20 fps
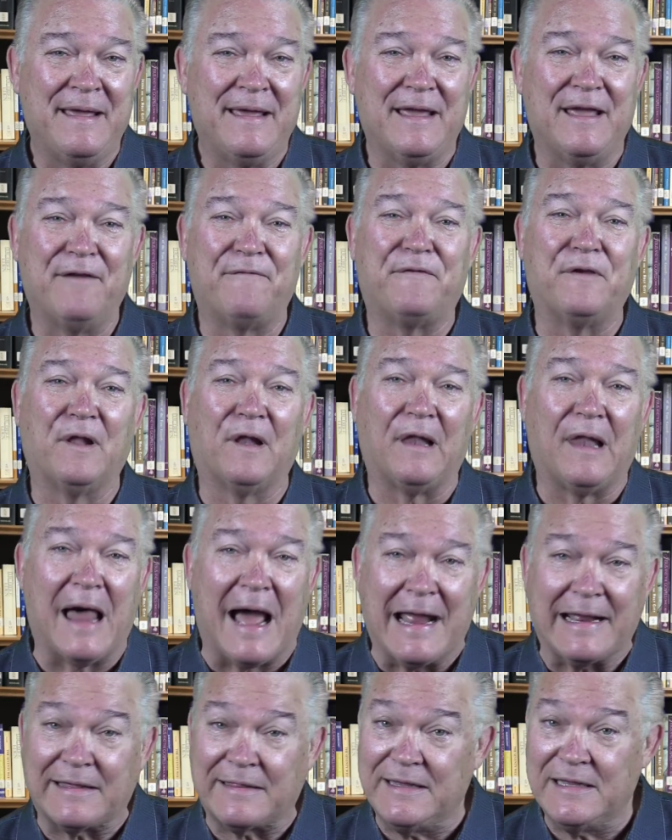If you
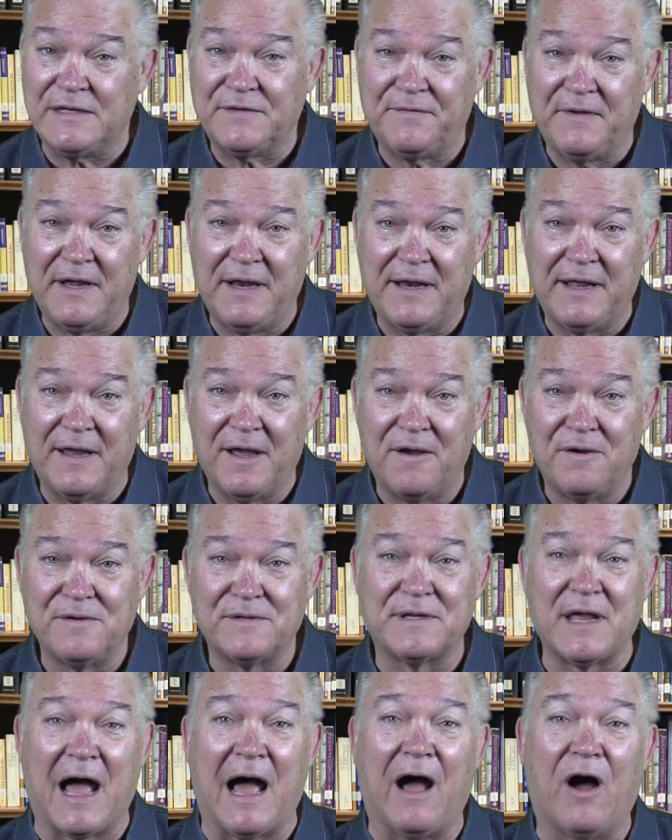like these
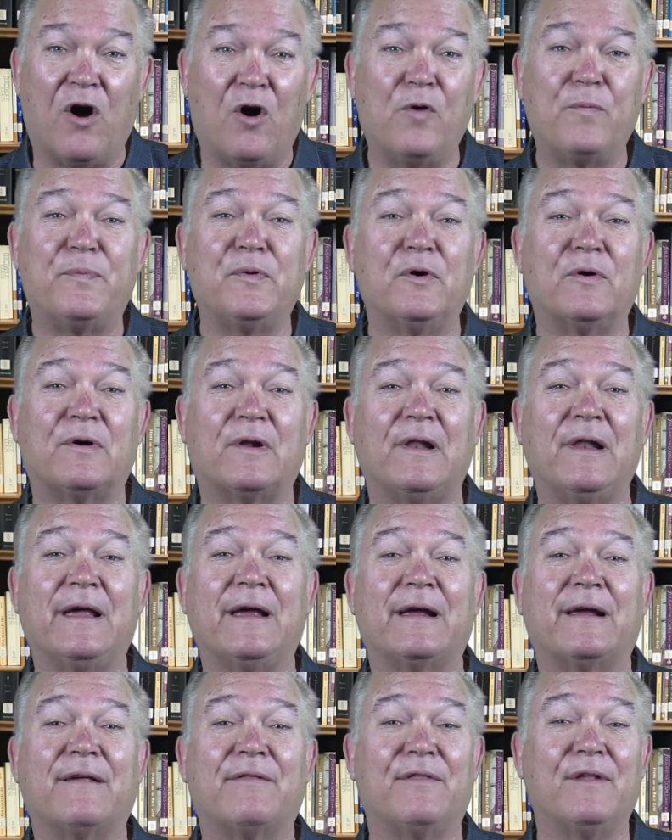videos, I hope you'll
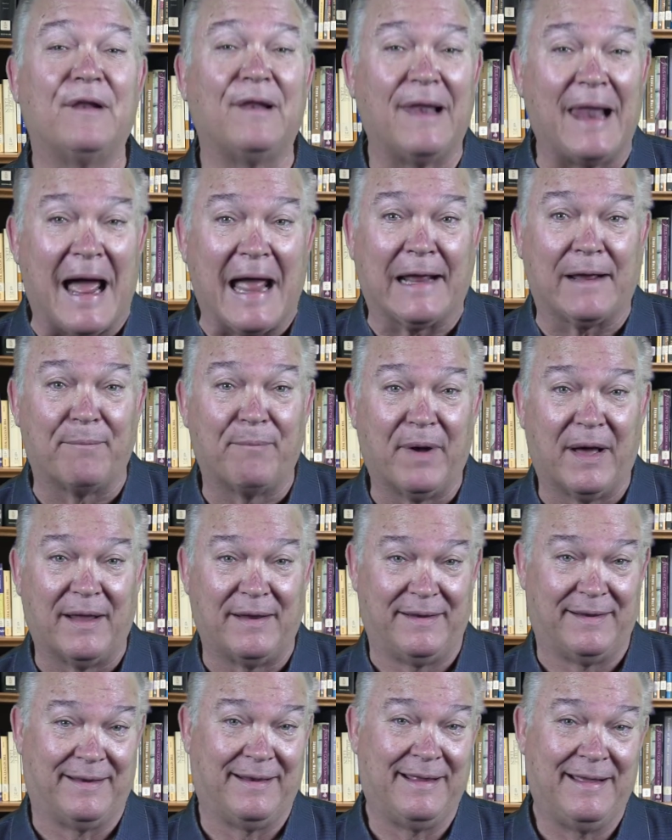click the like
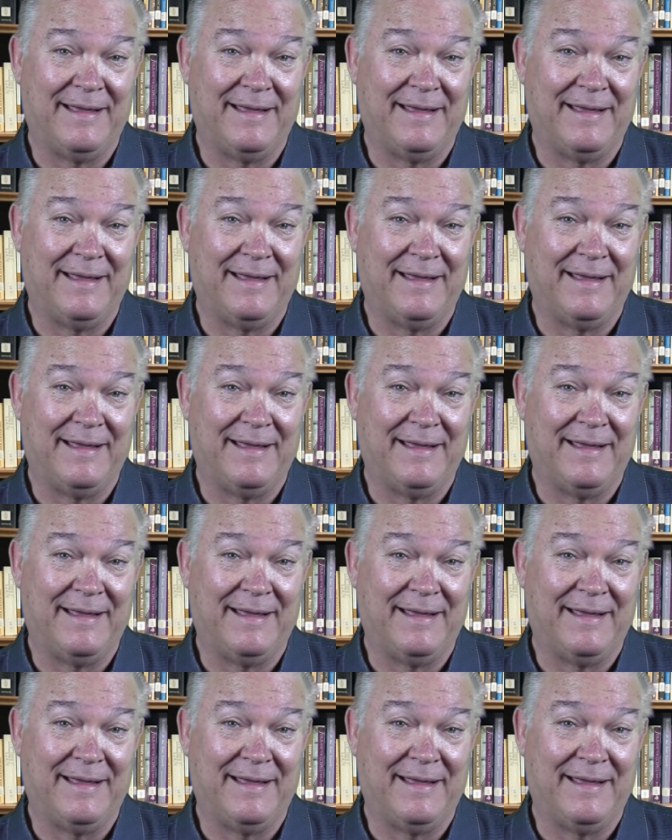button